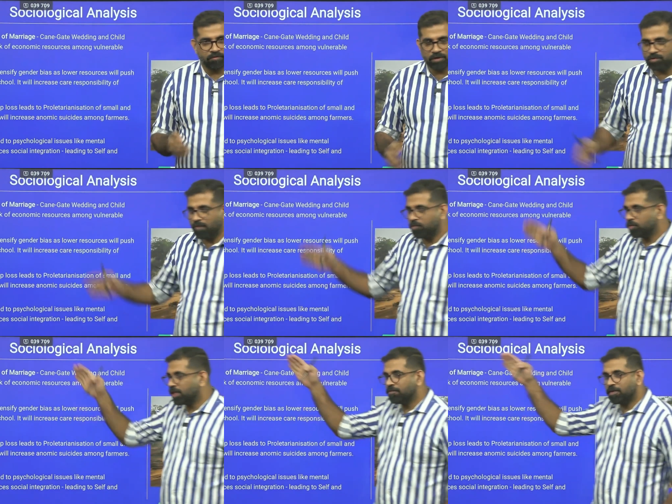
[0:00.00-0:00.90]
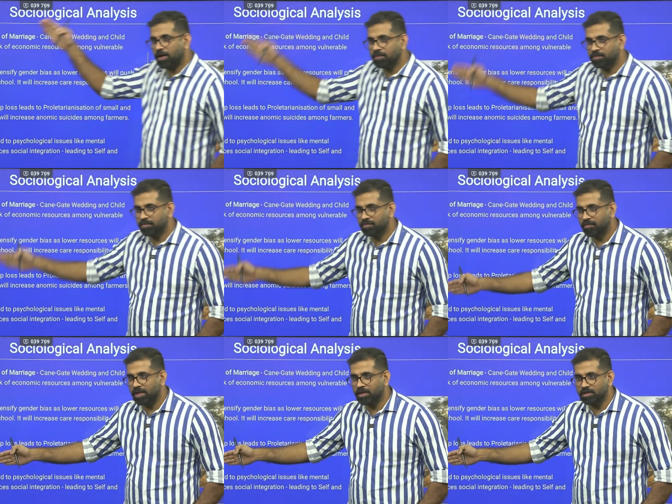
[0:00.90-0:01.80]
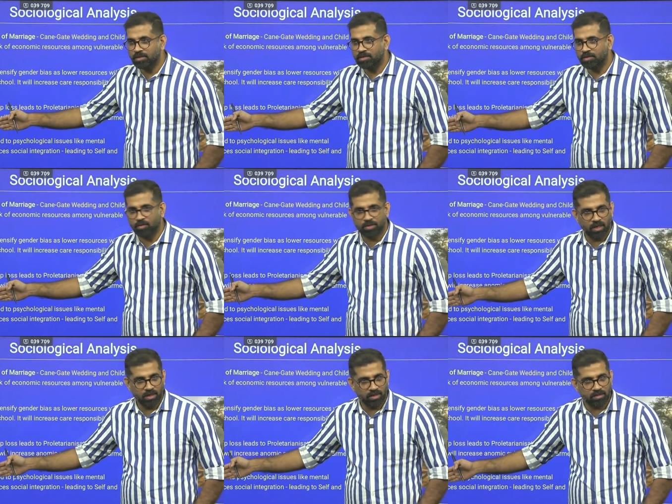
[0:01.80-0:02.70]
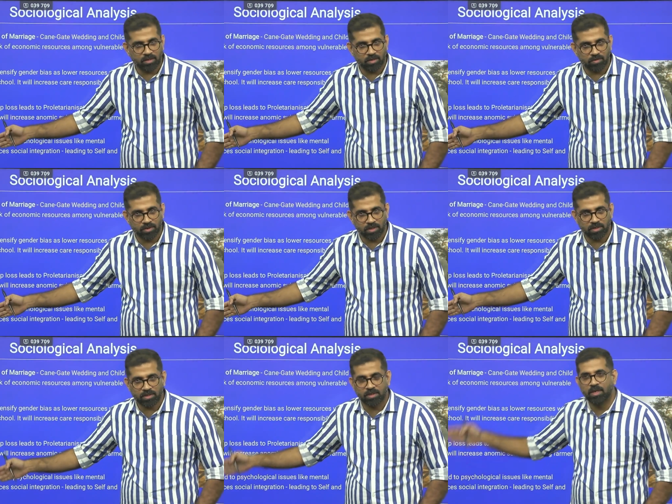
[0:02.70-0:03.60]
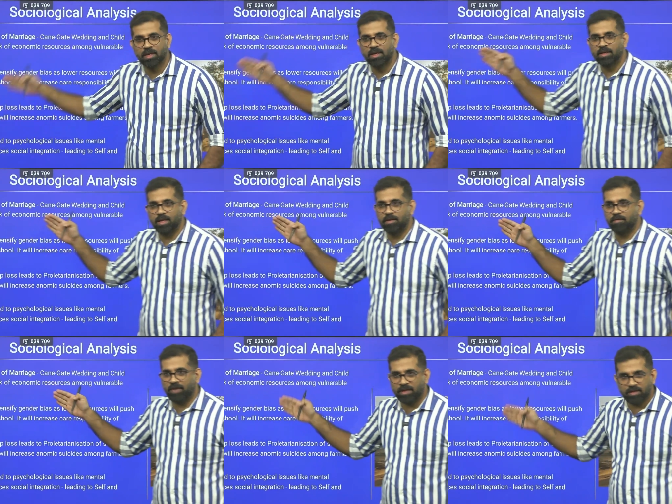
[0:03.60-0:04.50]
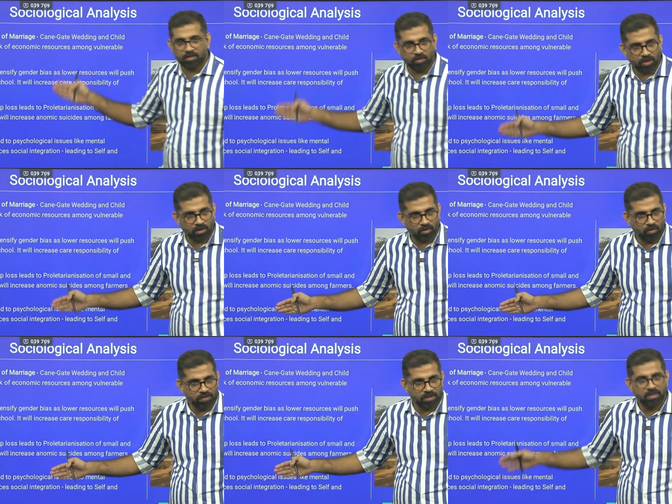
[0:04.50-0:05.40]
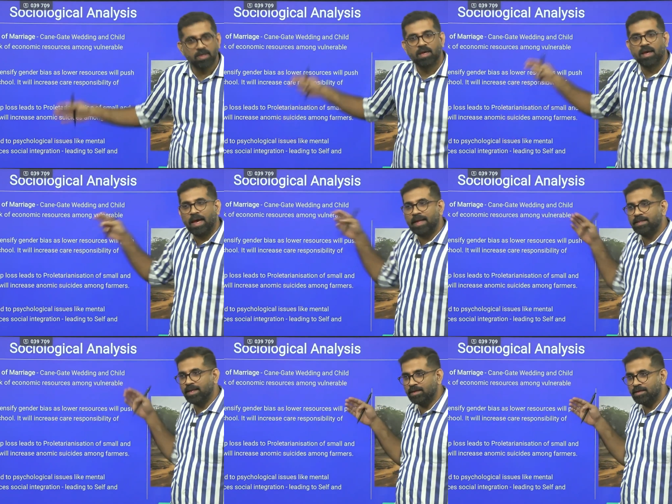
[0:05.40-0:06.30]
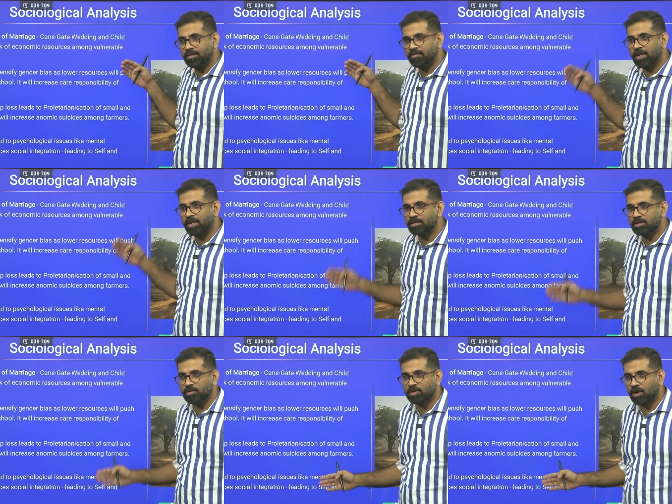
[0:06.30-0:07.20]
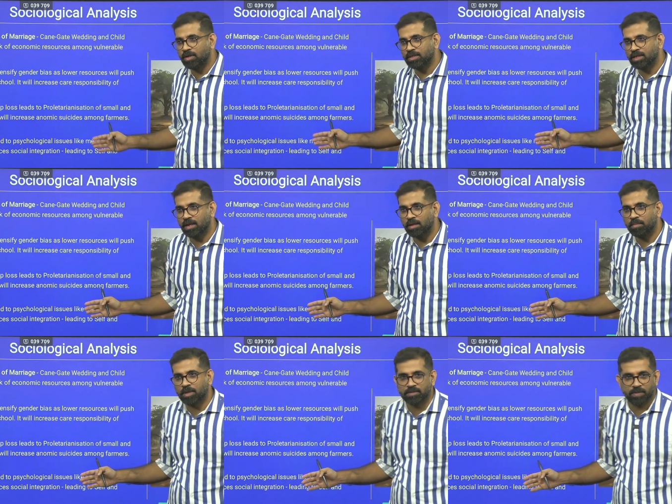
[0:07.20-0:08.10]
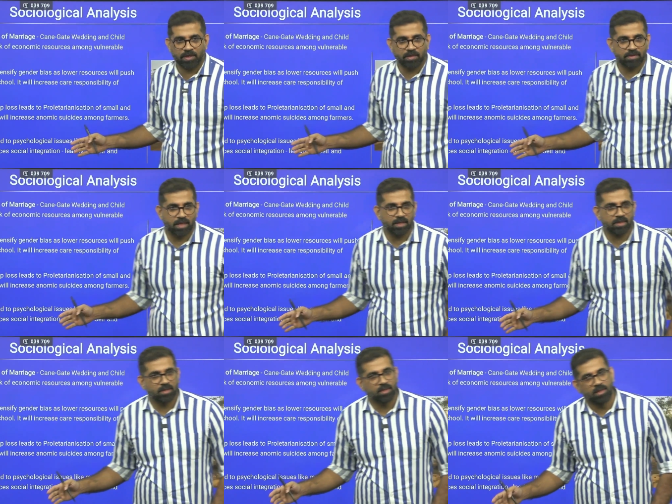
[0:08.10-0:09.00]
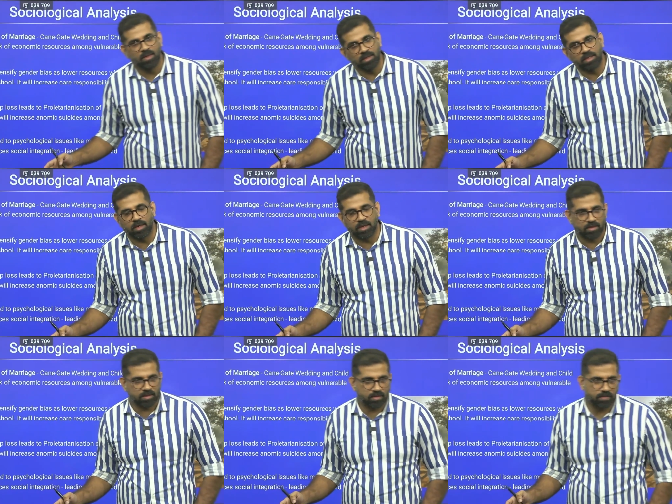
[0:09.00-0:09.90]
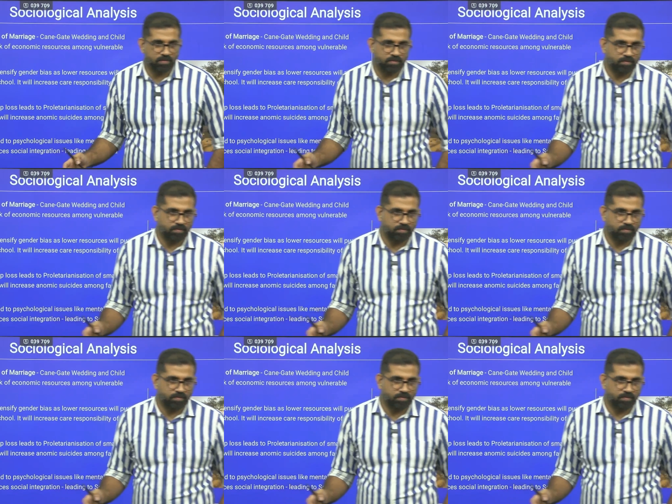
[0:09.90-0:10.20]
first you have to think from various social institutions, then various social groups, and then various sociological perspectives and theories.